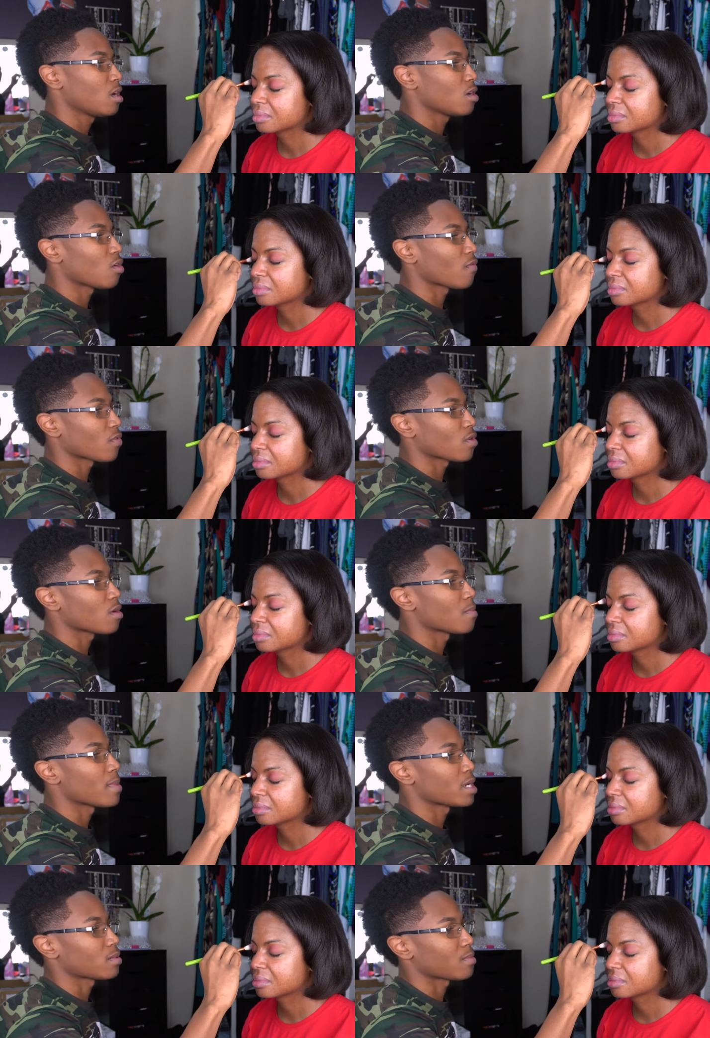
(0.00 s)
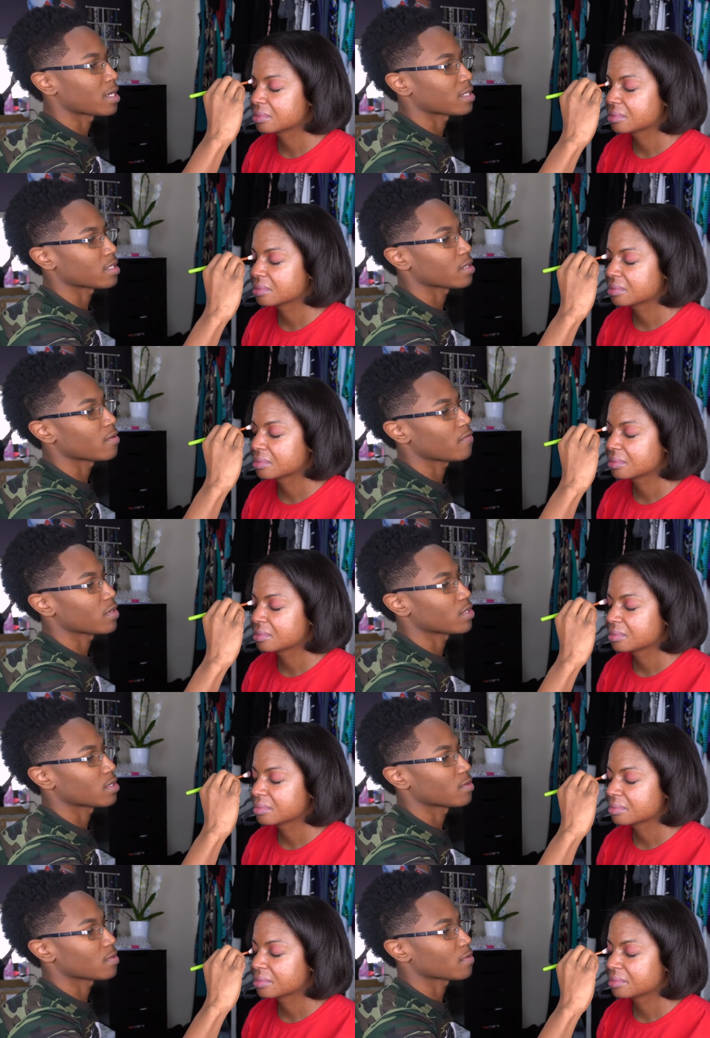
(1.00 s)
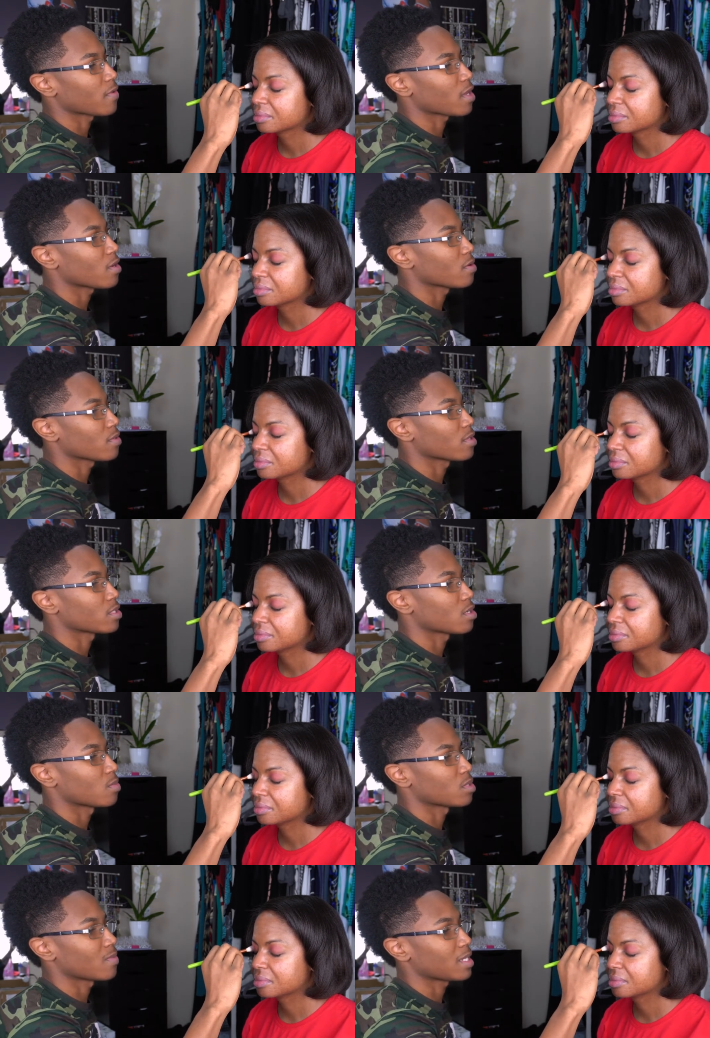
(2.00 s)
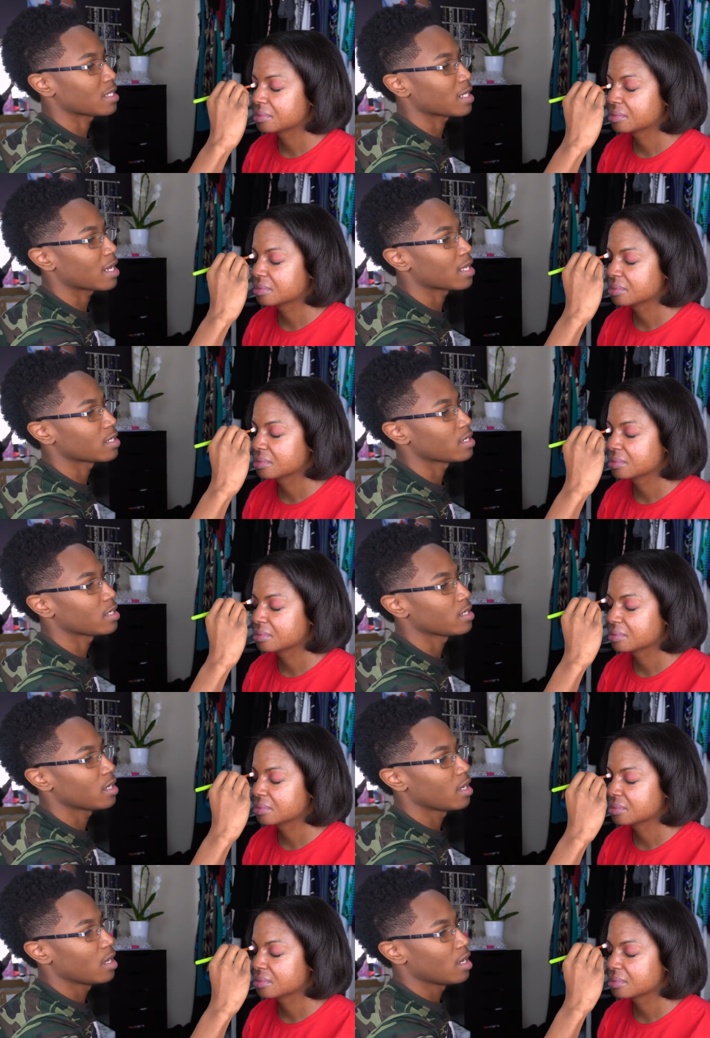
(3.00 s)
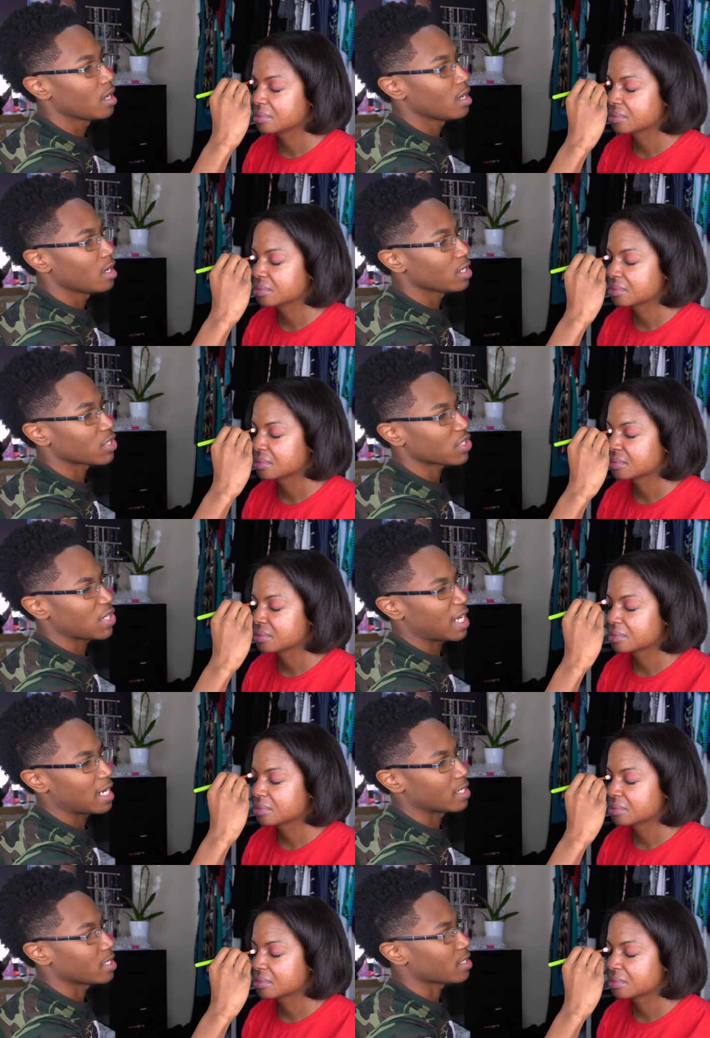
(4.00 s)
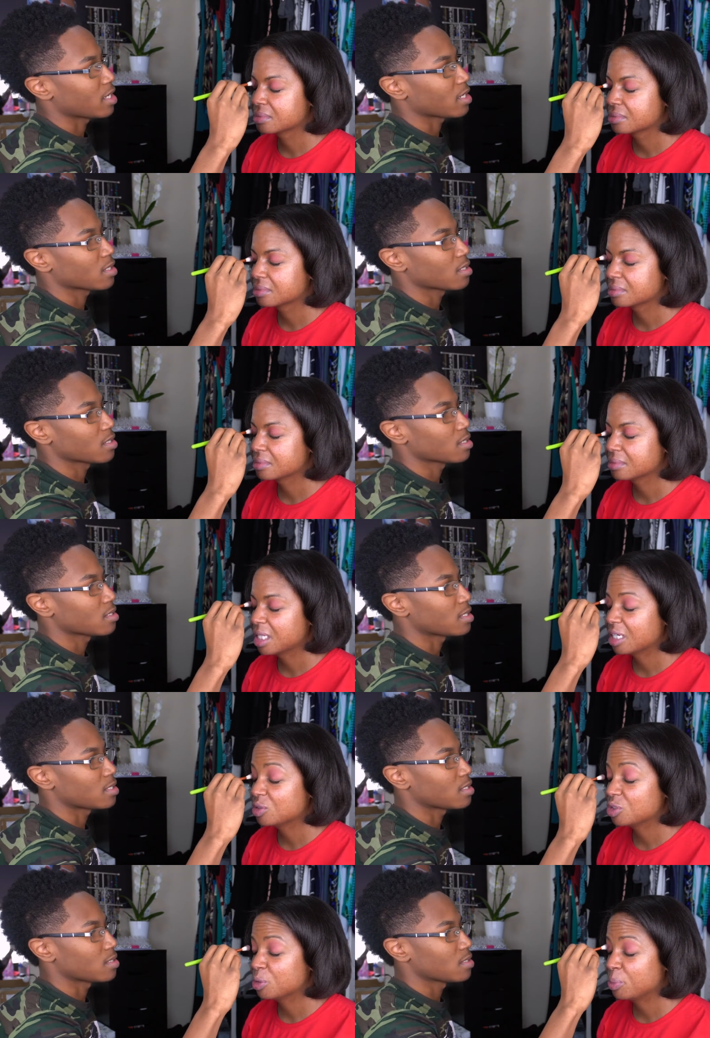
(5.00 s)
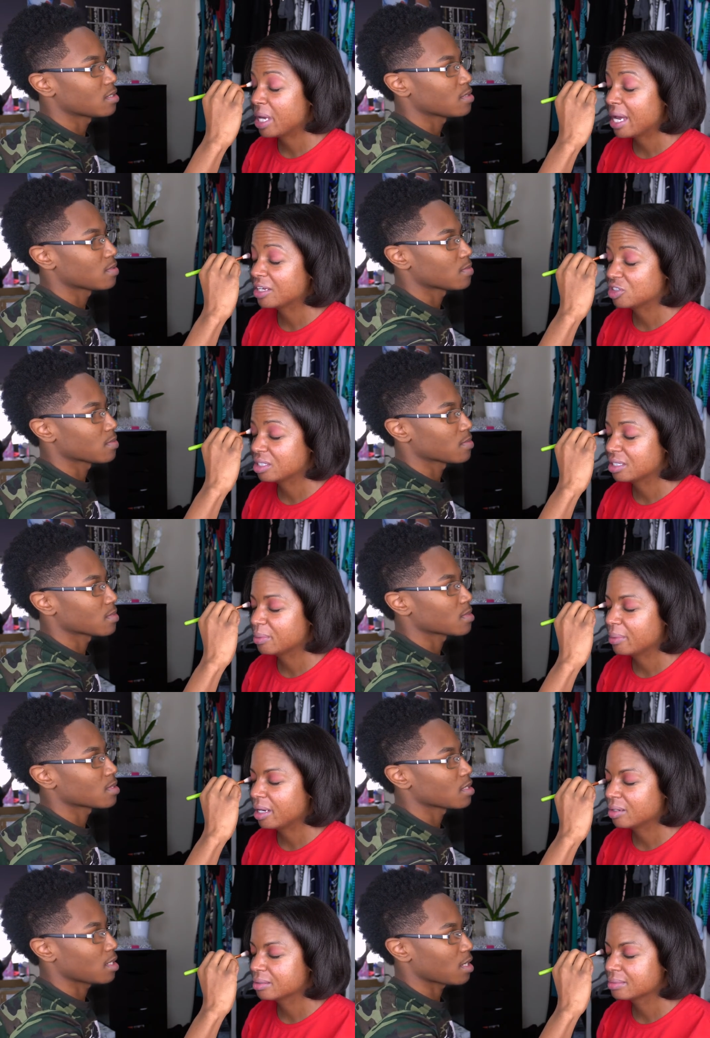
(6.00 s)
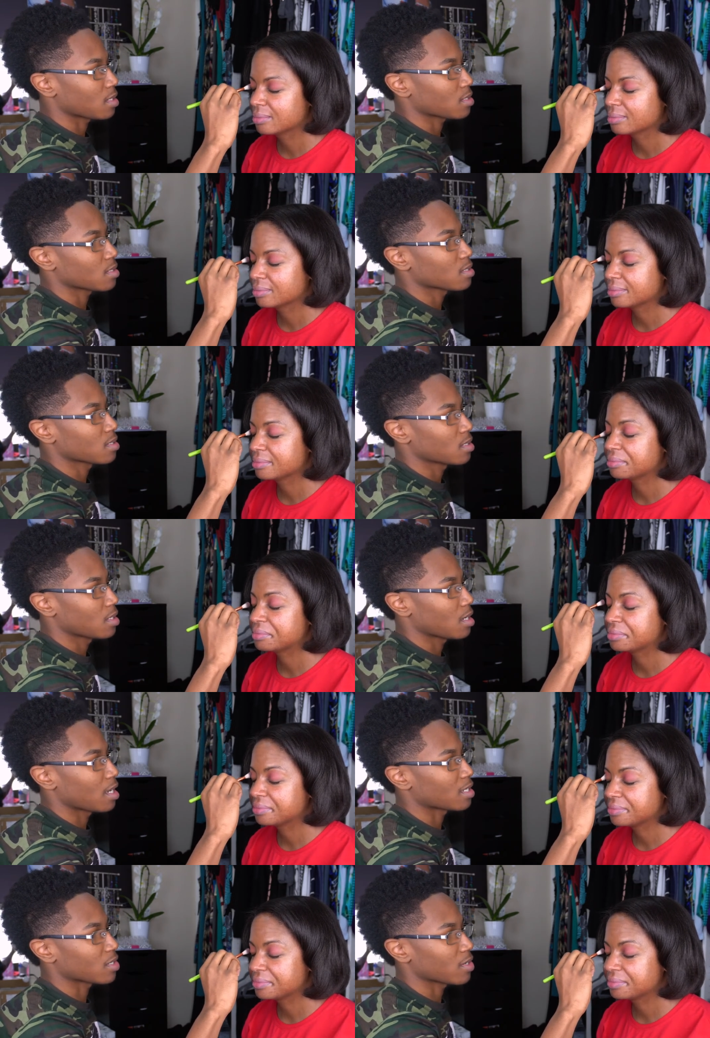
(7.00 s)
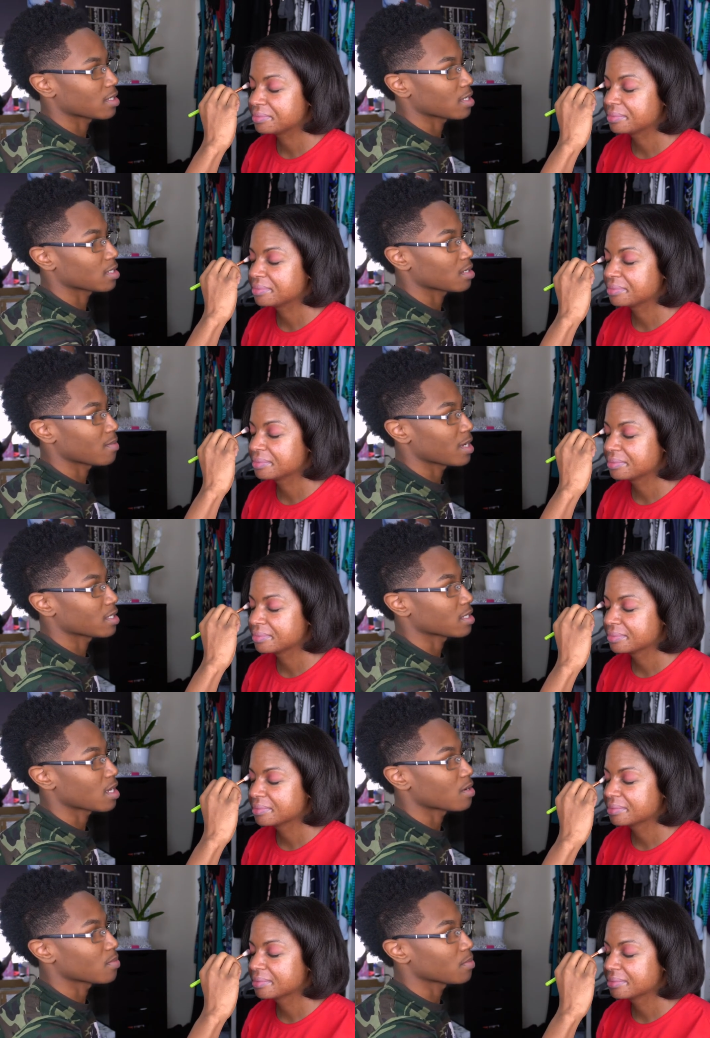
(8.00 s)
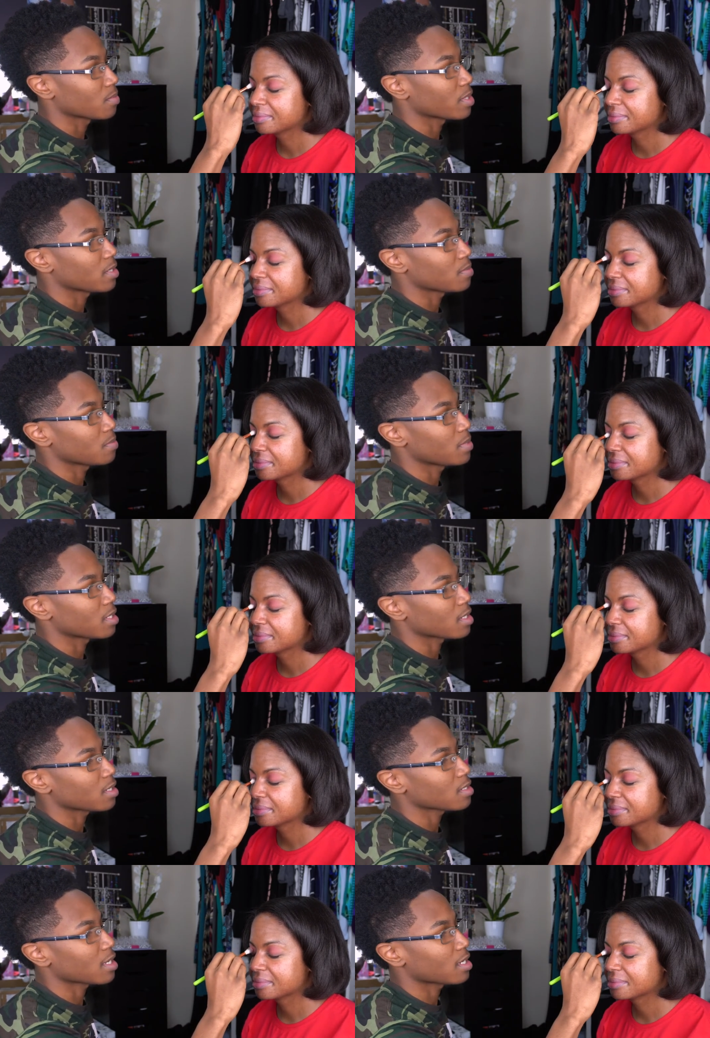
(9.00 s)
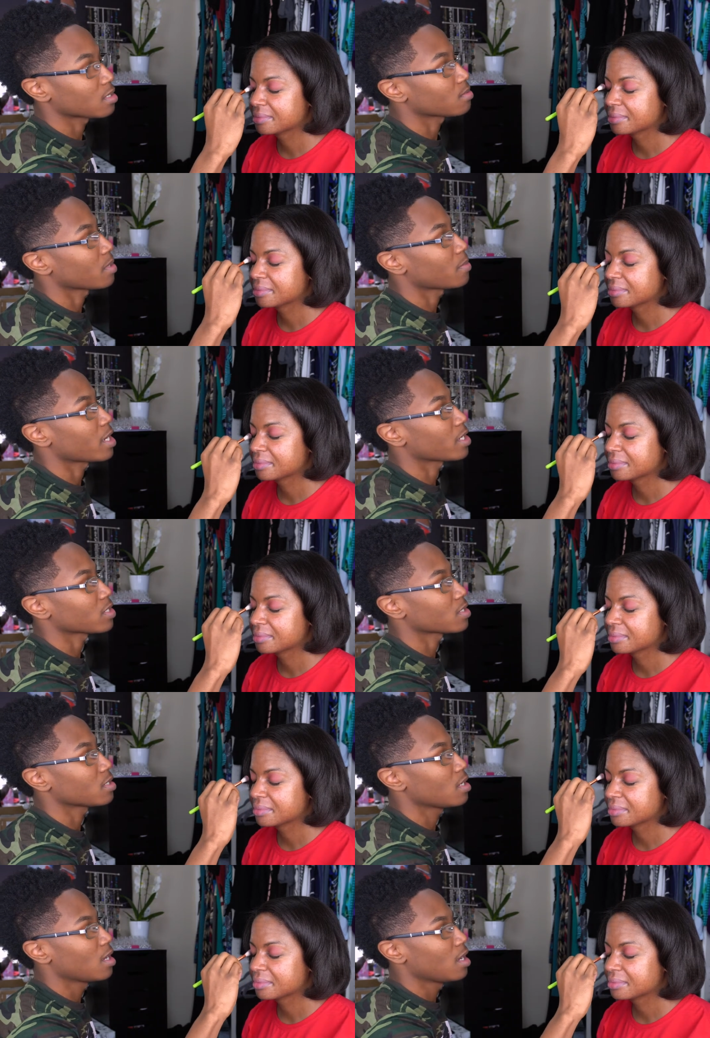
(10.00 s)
Speaker 1: overall better myself in terms of health, in terms of mentality, just anything.
Speaker 2: That's what you're passionate about.
Speaker 1: Yes. As crazy as it might sound. But because that is my passion,